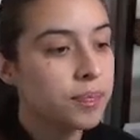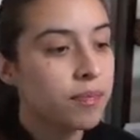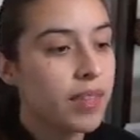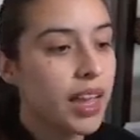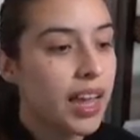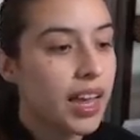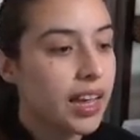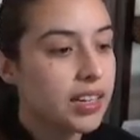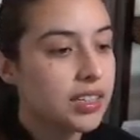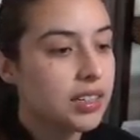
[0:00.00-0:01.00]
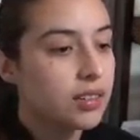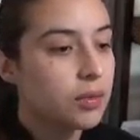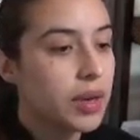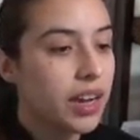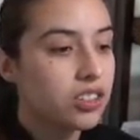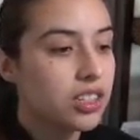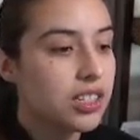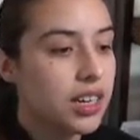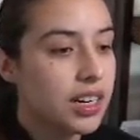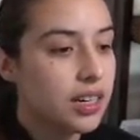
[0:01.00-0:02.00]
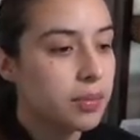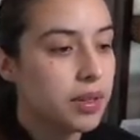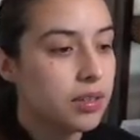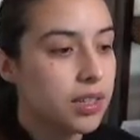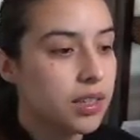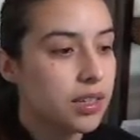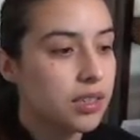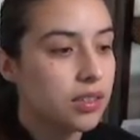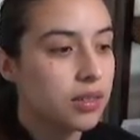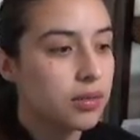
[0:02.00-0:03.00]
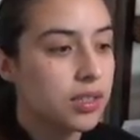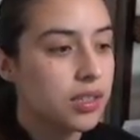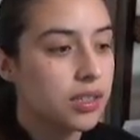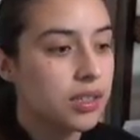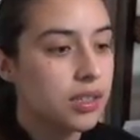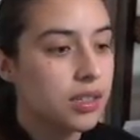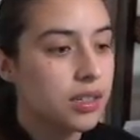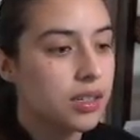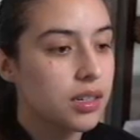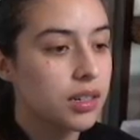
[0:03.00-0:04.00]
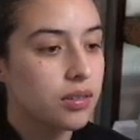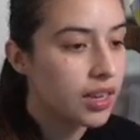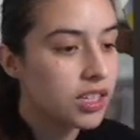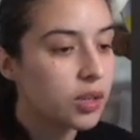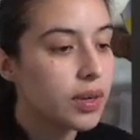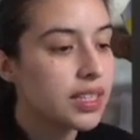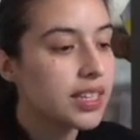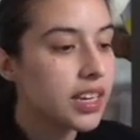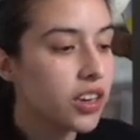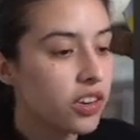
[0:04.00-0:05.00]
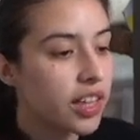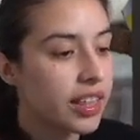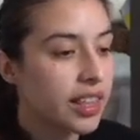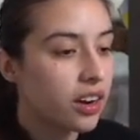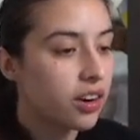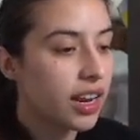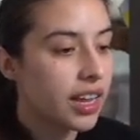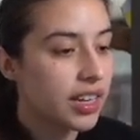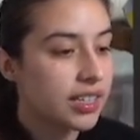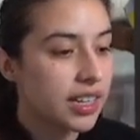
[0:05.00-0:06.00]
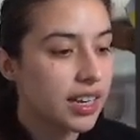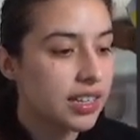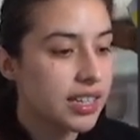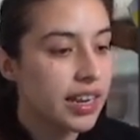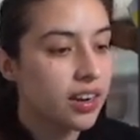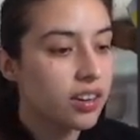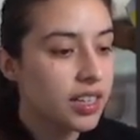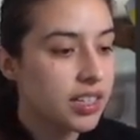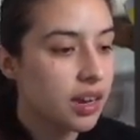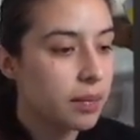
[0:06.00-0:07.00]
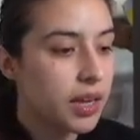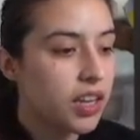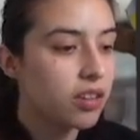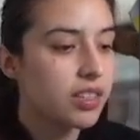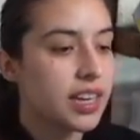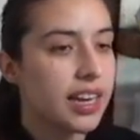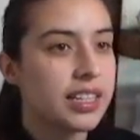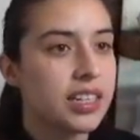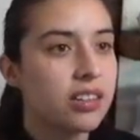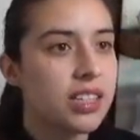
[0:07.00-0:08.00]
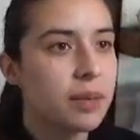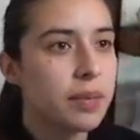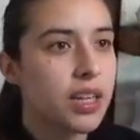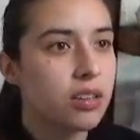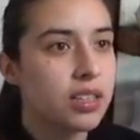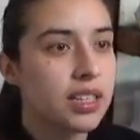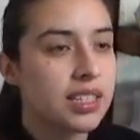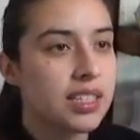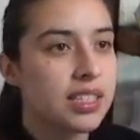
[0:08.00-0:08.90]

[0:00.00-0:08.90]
And we actually didn't end up using this, so that was annoying. So we see here that there is a state here that's not being used, and I can tell it's not being used because it's